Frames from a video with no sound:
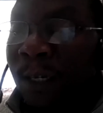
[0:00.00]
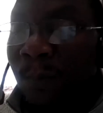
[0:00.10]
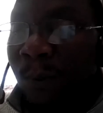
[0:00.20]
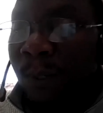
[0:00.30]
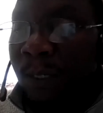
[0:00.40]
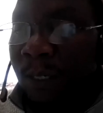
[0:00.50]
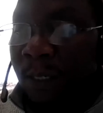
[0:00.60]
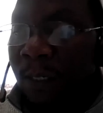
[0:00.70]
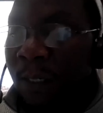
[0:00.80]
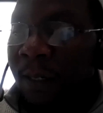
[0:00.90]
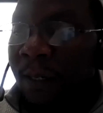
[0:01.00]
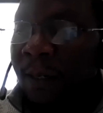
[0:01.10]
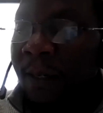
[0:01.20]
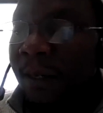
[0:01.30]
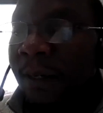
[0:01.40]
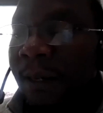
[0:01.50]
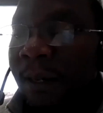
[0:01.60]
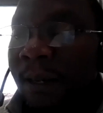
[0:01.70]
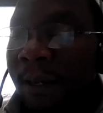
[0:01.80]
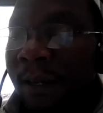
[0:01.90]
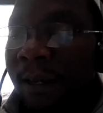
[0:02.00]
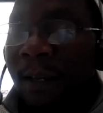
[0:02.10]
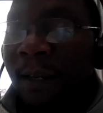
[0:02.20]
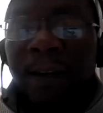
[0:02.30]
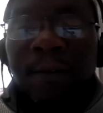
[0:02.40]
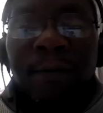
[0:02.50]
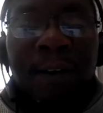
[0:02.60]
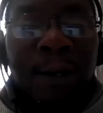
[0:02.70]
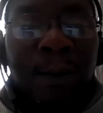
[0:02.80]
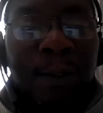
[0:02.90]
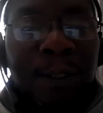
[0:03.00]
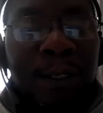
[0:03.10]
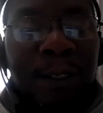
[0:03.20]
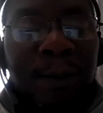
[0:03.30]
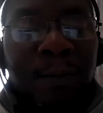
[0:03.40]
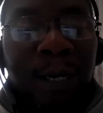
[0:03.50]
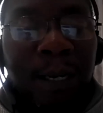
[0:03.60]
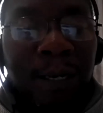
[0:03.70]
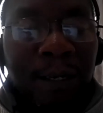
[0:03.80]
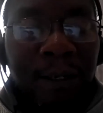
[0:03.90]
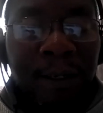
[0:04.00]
these policies in a very consistent manner